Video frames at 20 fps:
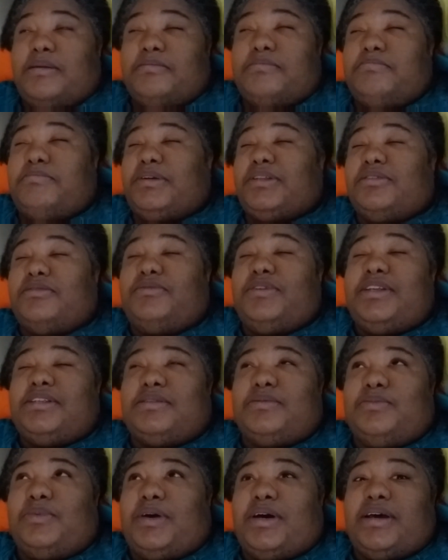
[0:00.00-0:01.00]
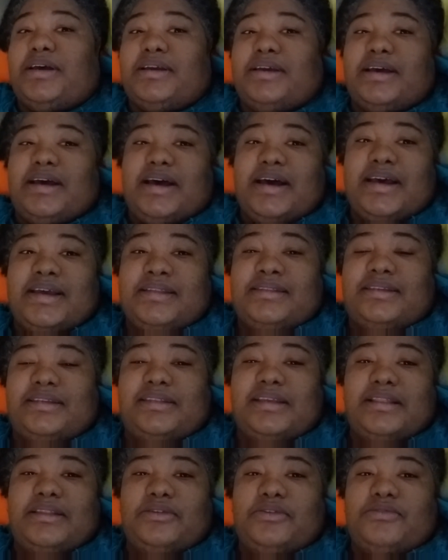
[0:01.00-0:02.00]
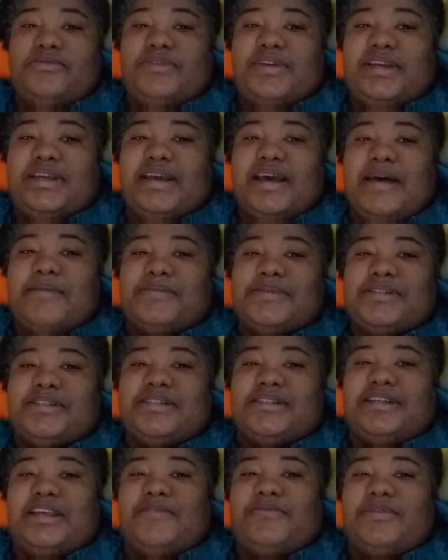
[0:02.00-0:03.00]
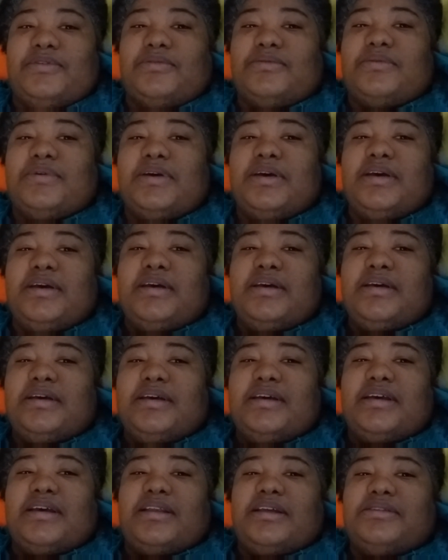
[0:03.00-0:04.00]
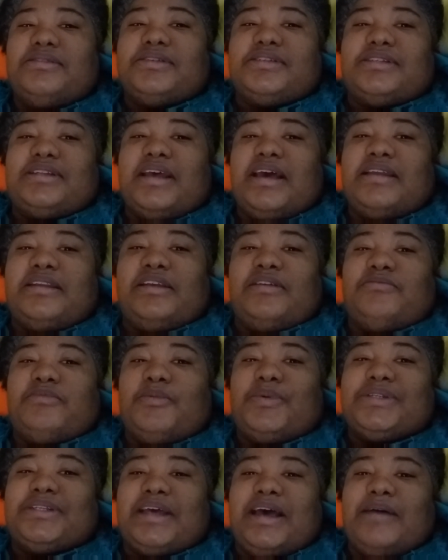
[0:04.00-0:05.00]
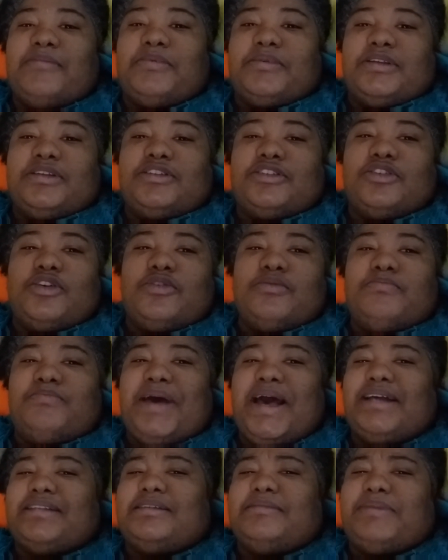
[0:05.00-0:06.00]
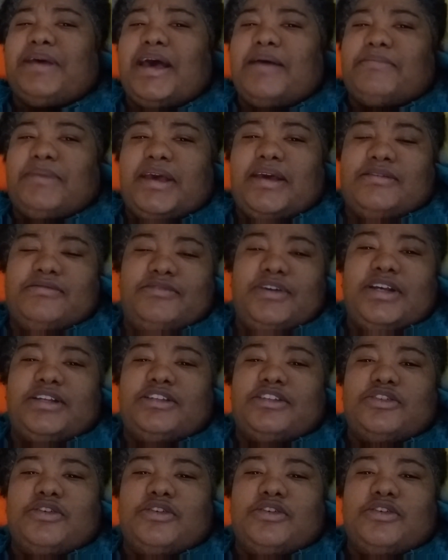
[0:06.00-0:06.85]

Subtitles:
But the reason why I did that little recap is just give you an understanding of what was happening. So back to Batman, right?